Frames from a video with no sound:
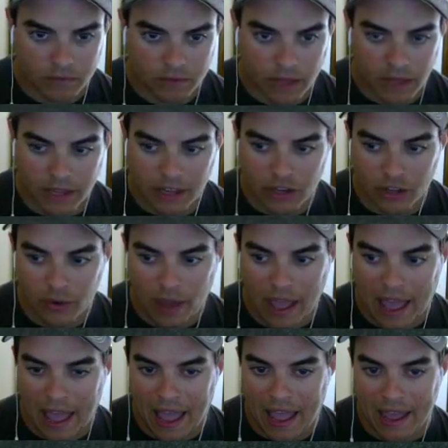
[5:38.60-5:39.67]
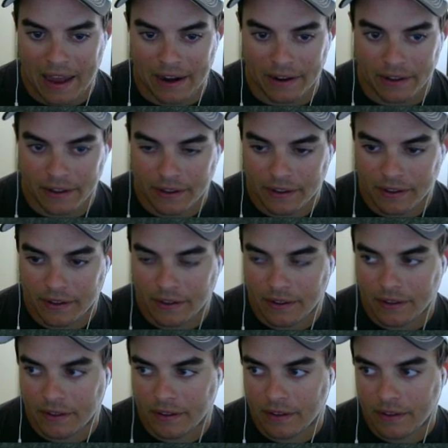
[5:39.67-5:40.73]
Again, you had
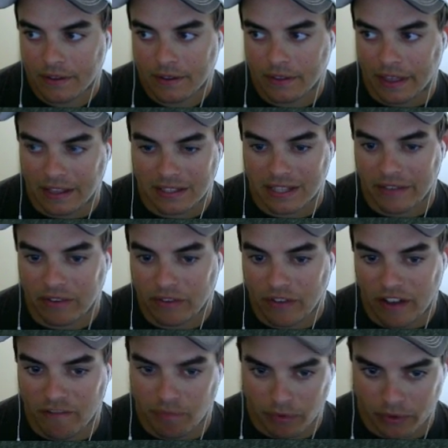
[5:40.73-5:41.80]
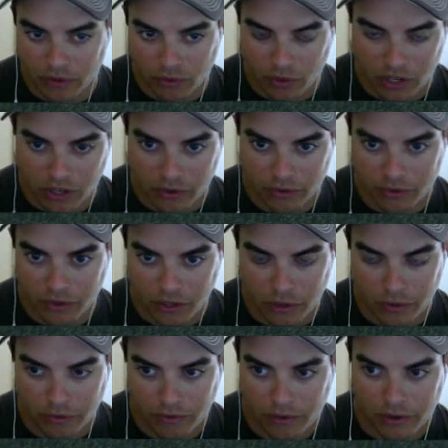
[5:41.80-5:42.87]
like 75 boosts when you
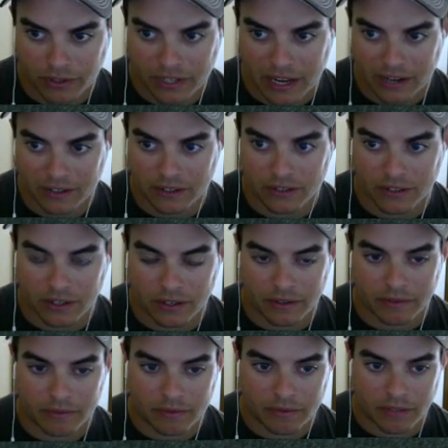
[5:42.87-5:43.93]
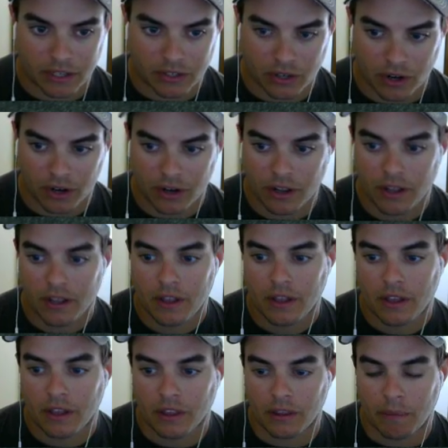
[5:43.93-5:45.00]
decided to turn.
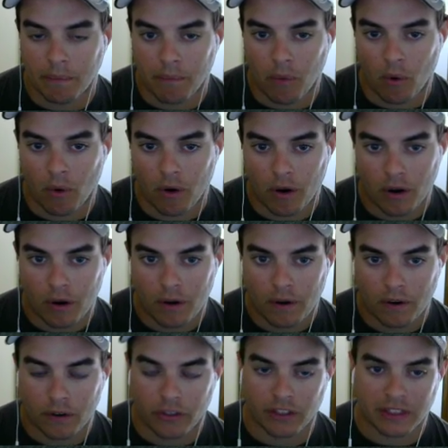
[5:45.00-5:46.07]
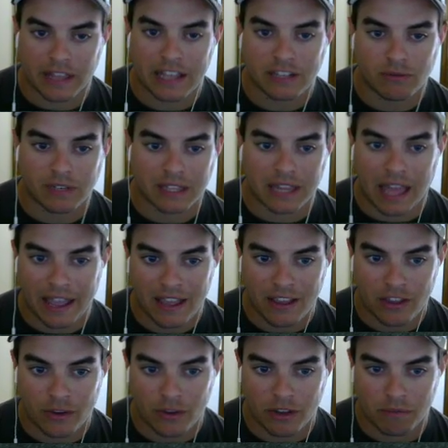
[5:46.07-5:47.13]
The more or the less reliant
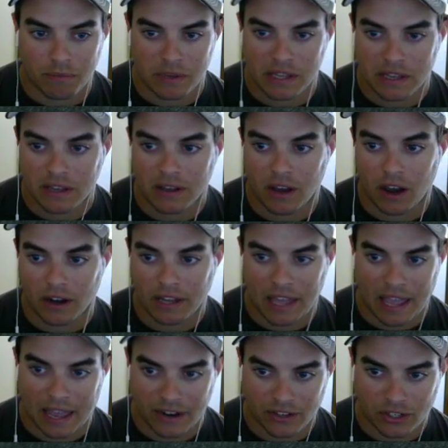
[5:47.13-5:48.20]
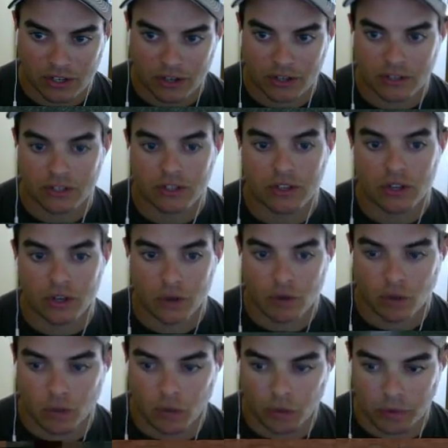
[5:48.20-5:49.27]
you can be on canisters
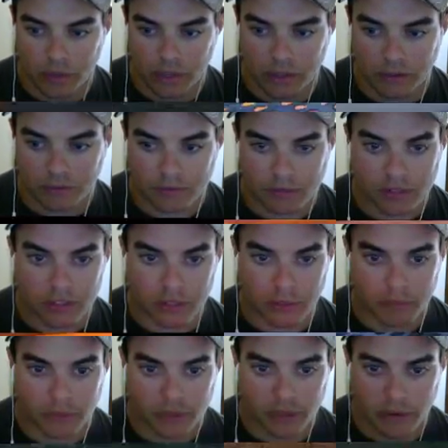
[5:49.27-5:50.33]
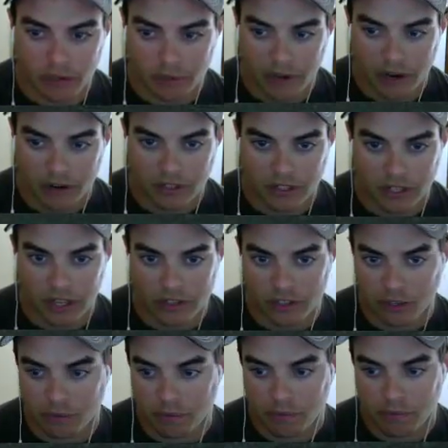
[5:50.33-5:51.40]
will be so much better. It's because
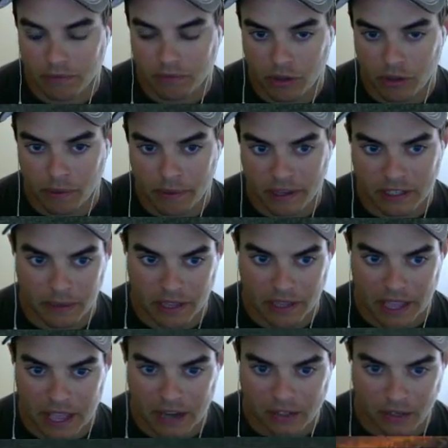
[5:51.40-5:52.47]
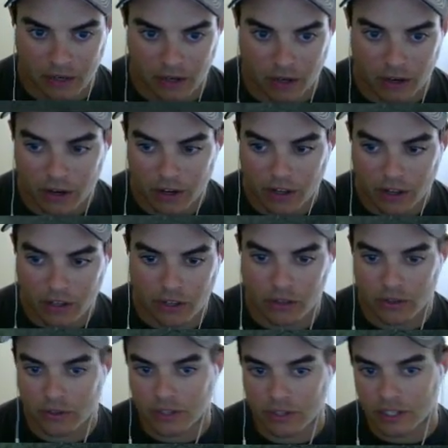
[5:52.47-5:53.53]
you picked up a canister, you
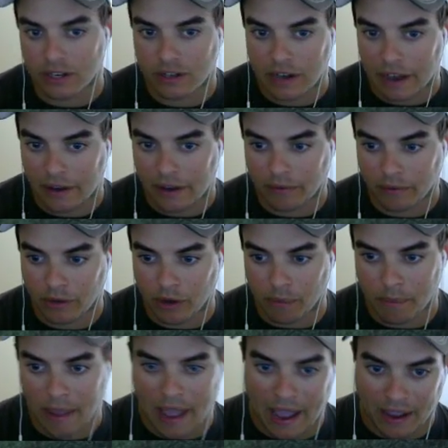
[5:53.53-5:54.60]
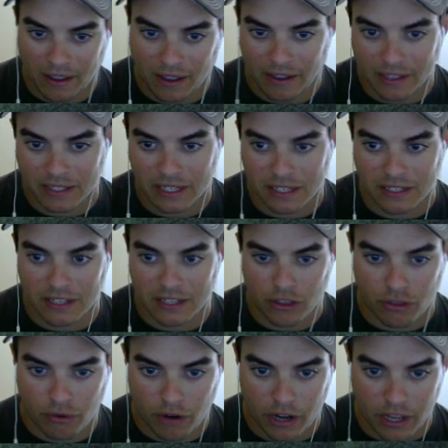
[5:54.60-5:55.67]
used it, now you're back at
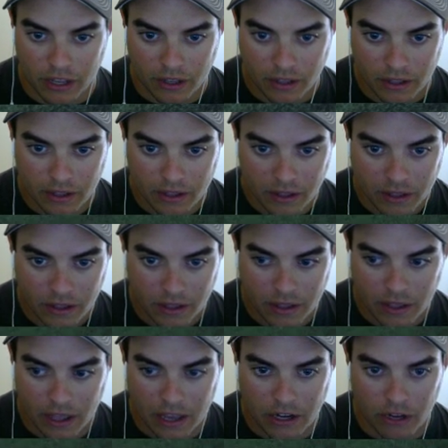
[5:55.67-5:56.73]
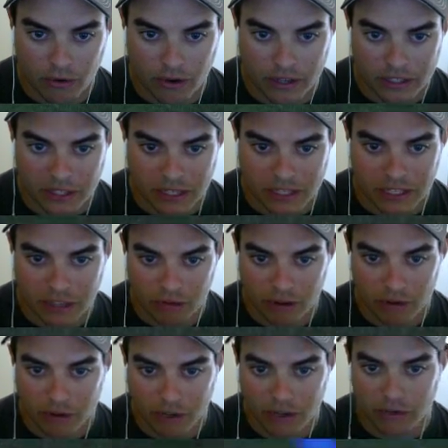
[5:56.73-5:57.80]
63, and you were at 63
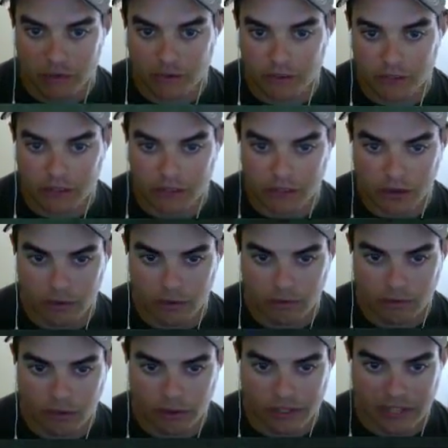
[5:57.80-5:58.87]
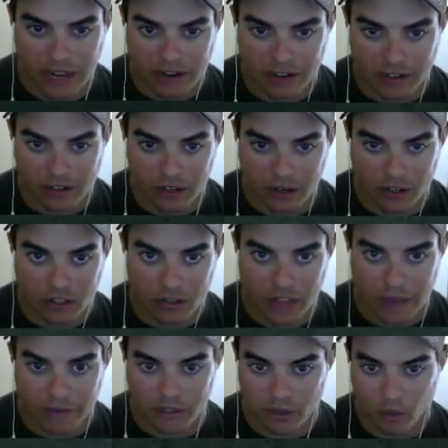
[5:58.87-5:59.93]
when you decided to turn. So that
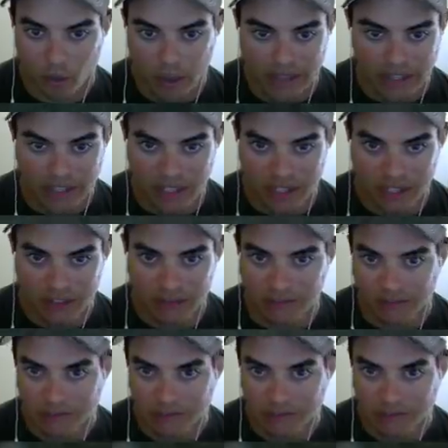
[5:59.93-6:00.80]
was a wasted